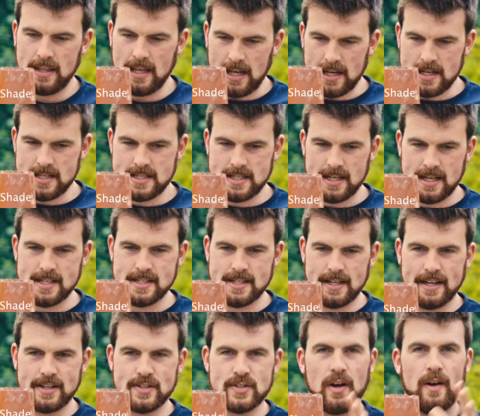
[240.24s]
this is
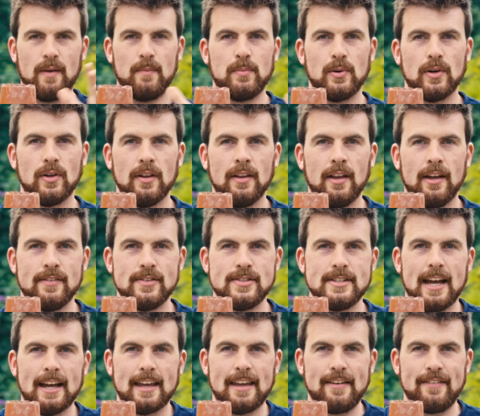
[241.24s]
an example of
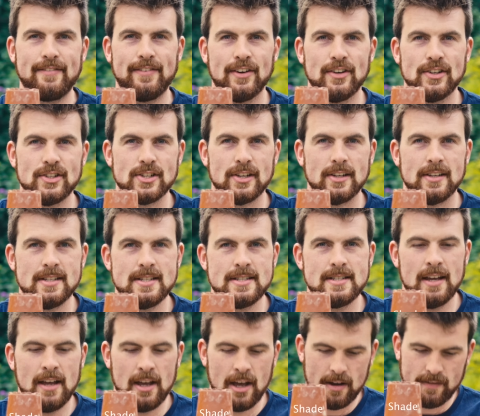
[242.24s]
stacking
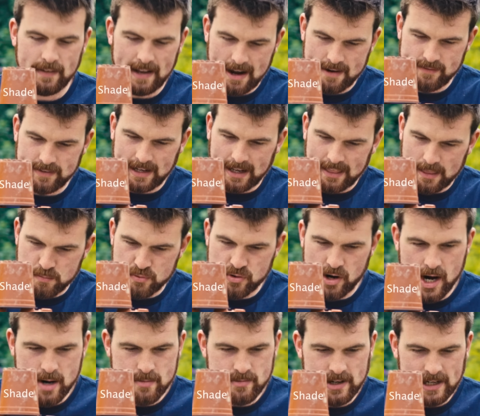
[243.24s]
functions, of having like the
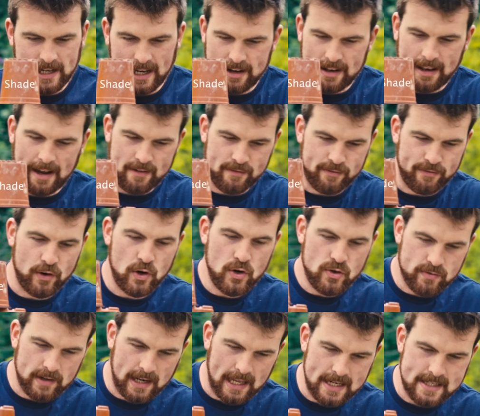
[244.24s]
primary, like
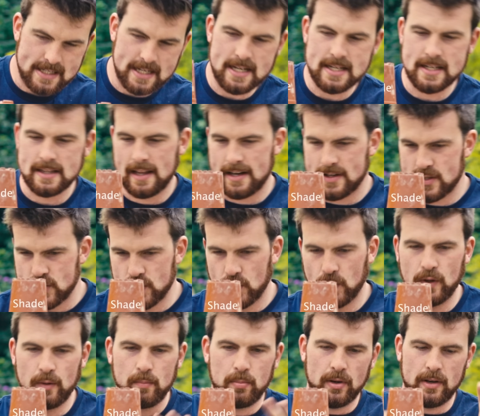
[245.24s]
food related and then
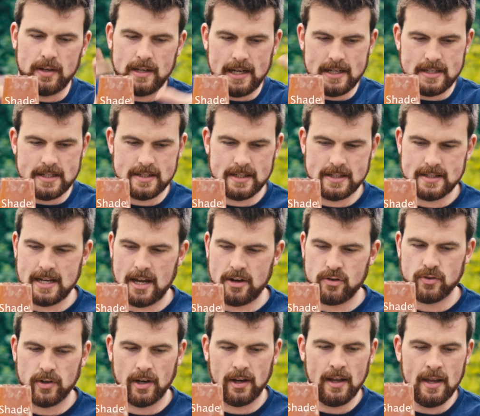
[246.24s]
soil pollinators,
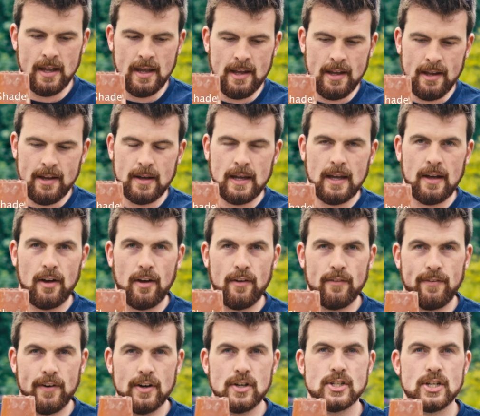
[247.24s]
etc.
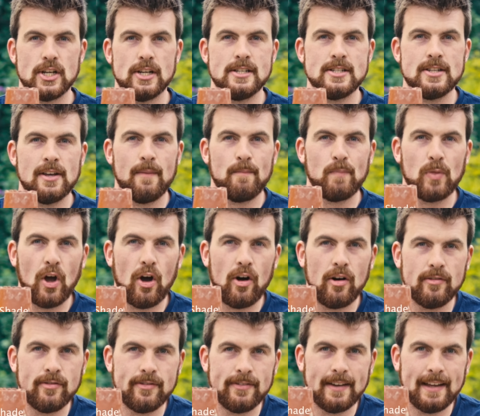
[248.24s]
functions
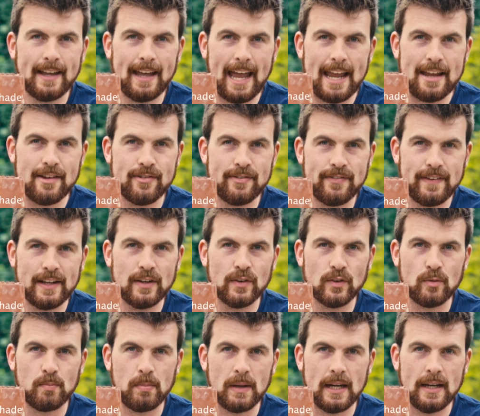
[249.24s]
of a
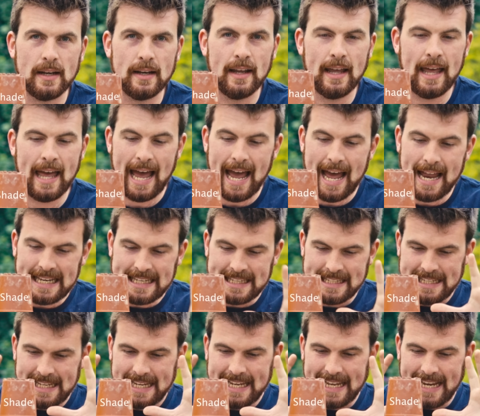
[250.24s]
field bean.
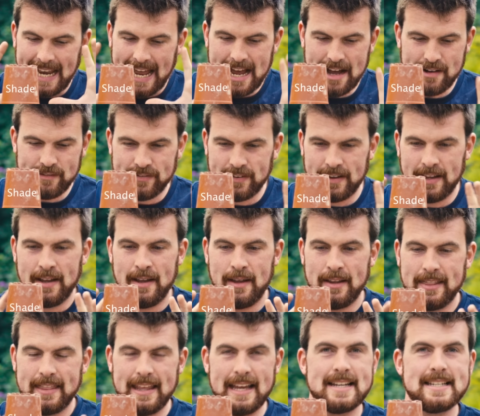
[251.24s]
And you can have
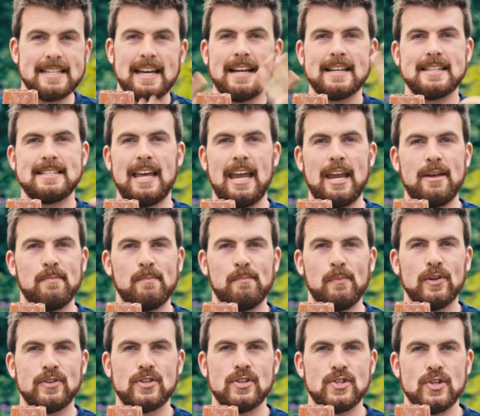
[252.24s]
the exact same
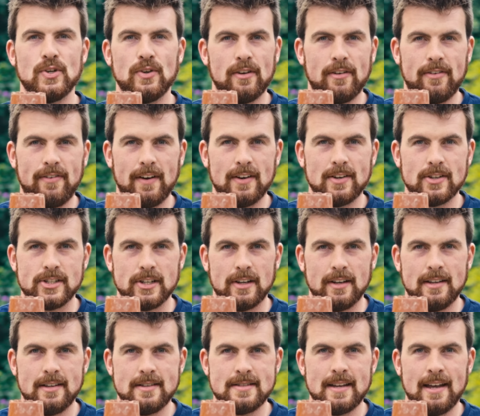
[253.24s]
multitude of
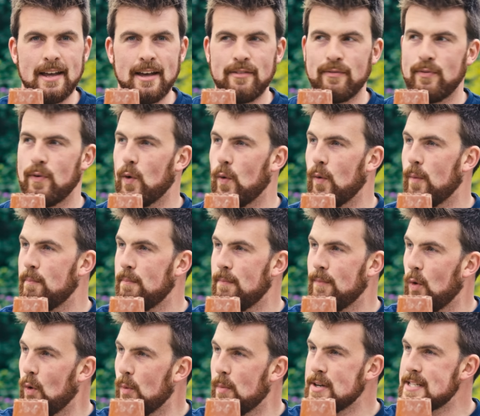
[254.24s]
functions for
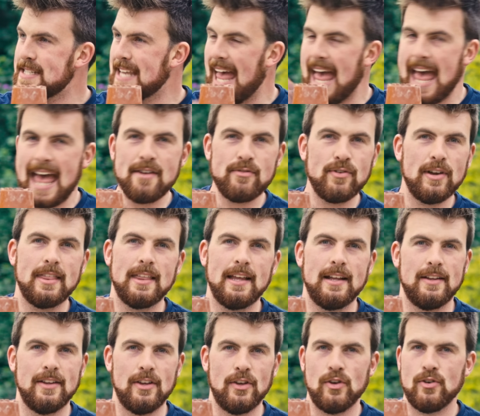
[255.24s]
almost
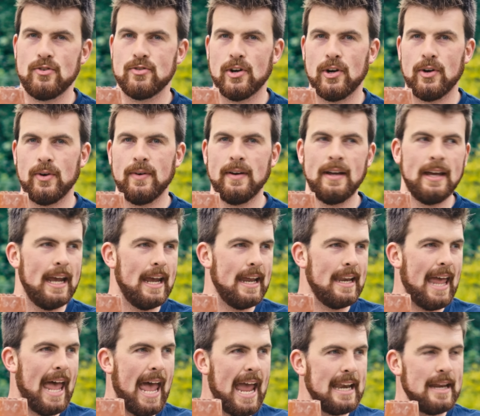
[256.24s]
everything that you grow
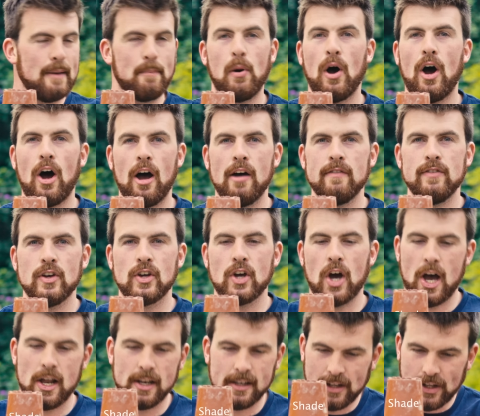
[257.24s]
in any part of your
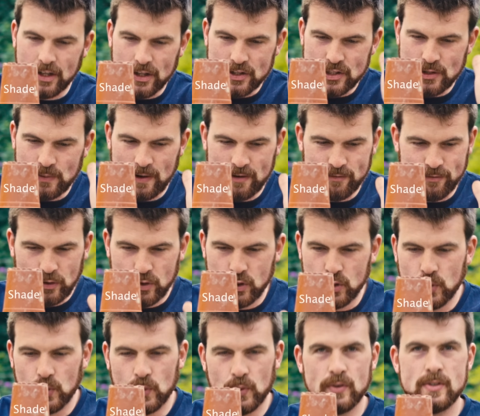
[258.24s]
garden. You can do it for
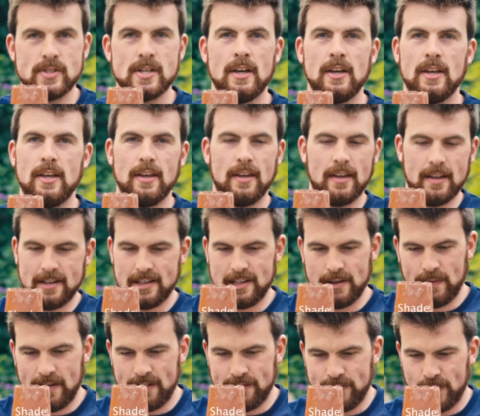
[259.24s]
tools, you can
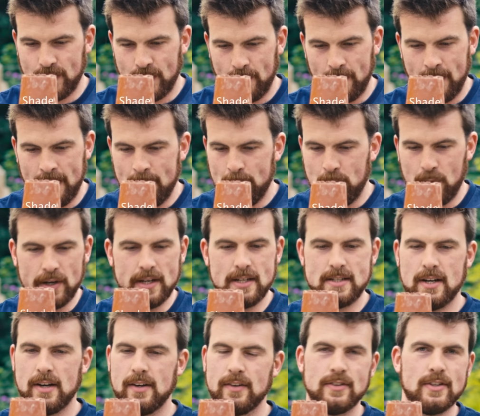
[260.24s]
do it for
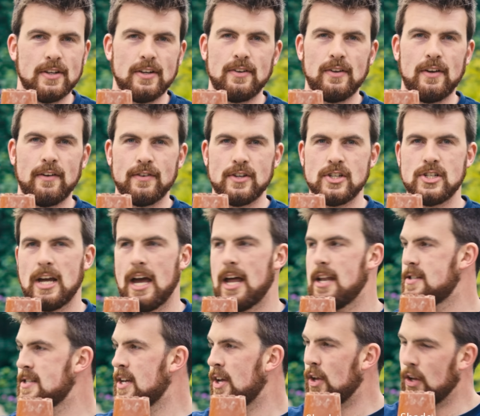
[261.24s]
polytunnels, you can do it for
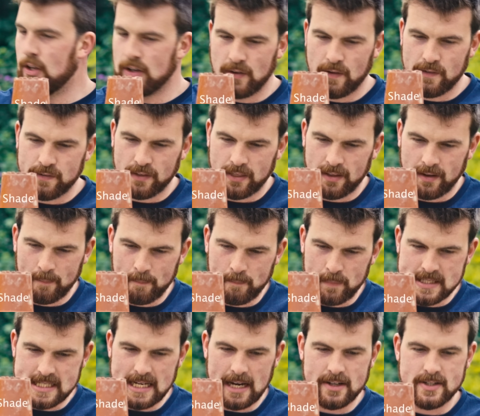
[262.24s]
sheds, you can do it for the
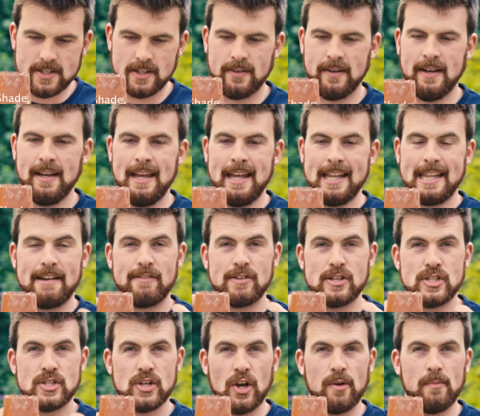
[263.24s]
potato. There
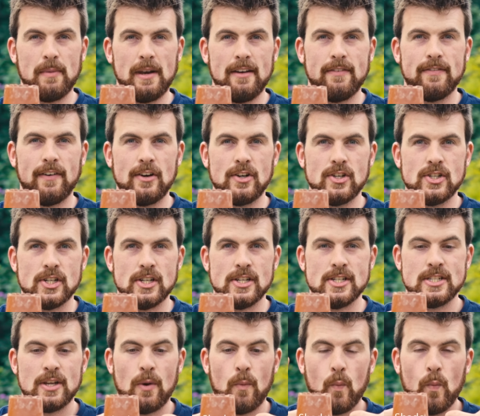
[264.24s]
are so many
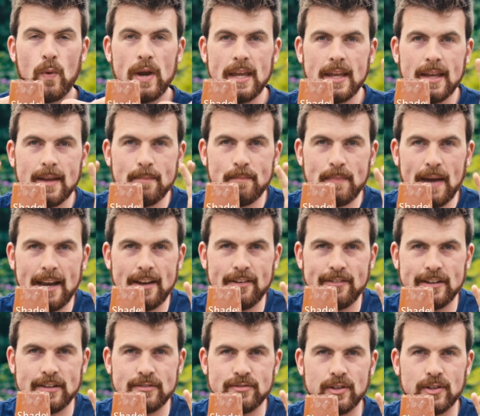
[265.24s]
functions that we can benefit